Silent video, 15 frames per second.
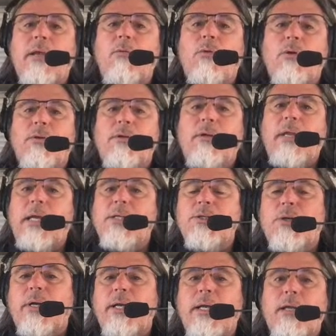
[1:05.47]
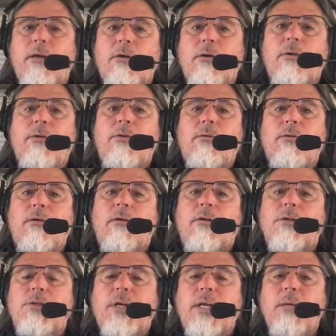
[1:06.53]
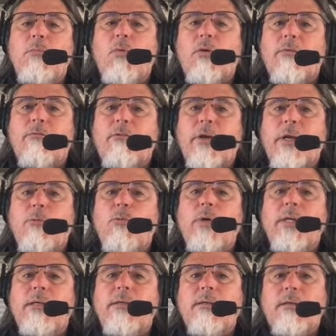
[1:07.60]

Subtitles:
They want to day trade or trade more frequent